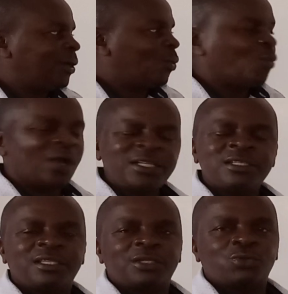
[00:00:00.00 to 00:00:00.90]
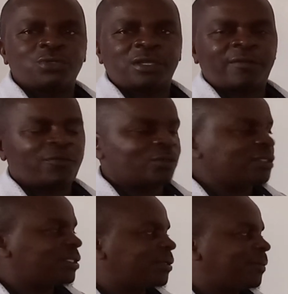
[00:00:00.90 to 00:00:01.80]
What is the total for
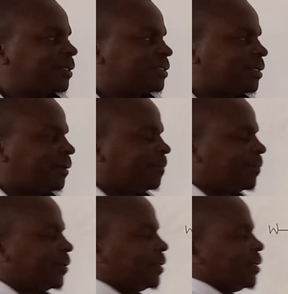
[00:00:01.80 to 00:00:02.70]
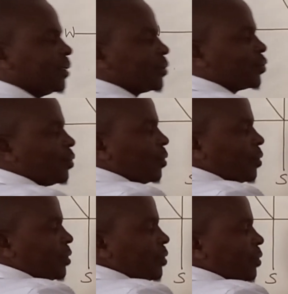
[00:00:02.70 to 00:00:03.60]
these demands here? So
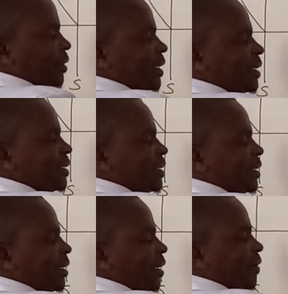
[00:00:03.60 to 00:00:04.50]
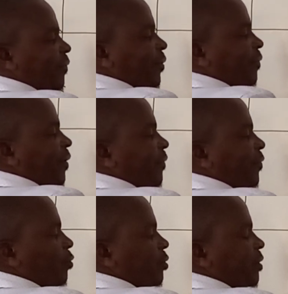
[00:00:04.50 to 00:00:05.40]
your 30 and 45
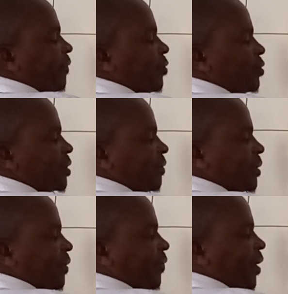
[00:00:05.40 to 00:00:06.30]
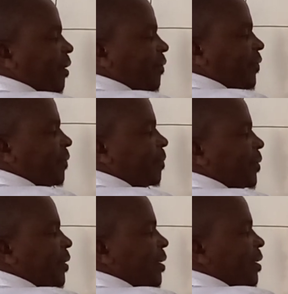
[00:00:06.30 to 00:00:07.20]
will give you 75.
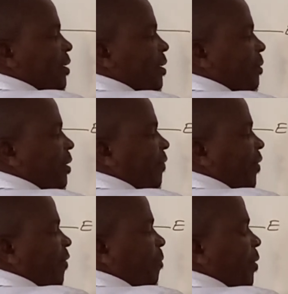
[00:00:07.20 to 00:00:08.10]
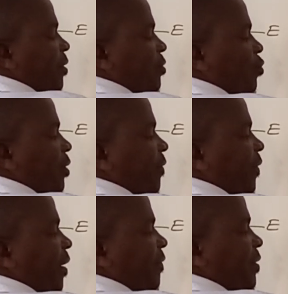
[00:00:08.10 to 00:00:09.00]
75 plus
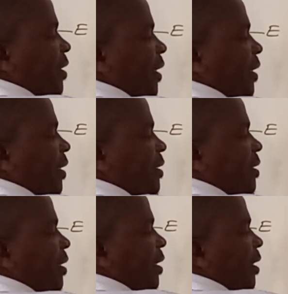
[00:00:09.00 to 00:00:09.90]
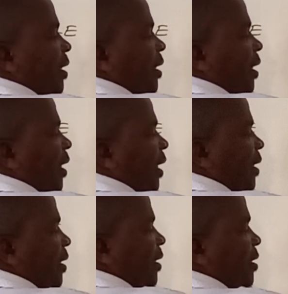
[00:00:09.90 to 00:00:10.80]
25 is 100.
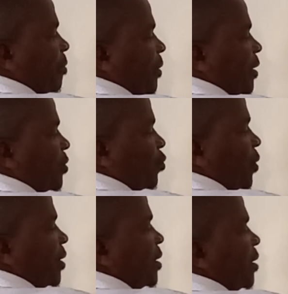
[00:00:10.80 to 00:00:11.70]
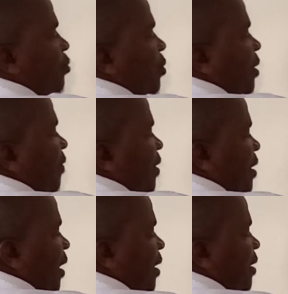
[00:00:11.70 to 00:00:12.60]
100 plus 20, it will give us
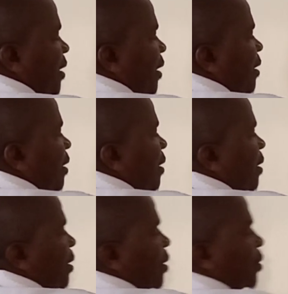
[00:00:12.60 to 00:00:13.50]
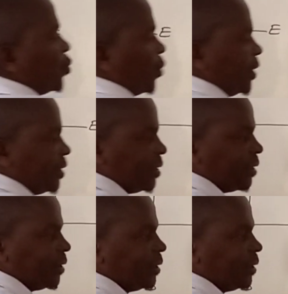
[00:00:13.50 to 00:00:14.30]
120.